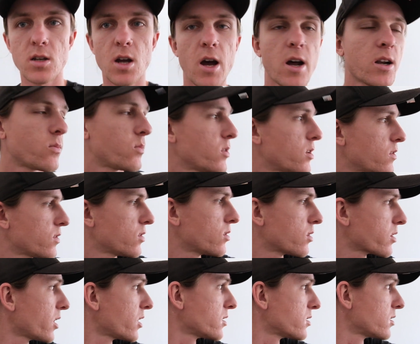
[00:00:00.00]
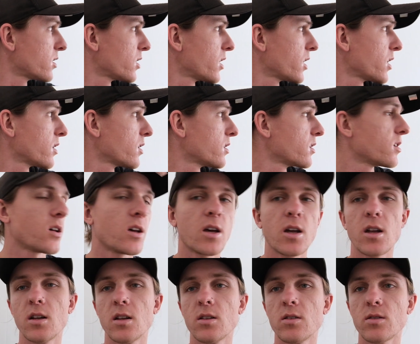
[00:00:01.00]
I had a bit of a look under there
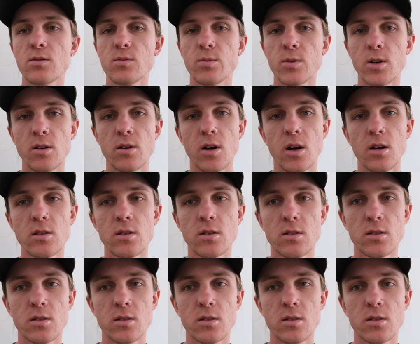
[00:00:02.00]
and it looks pretty gross.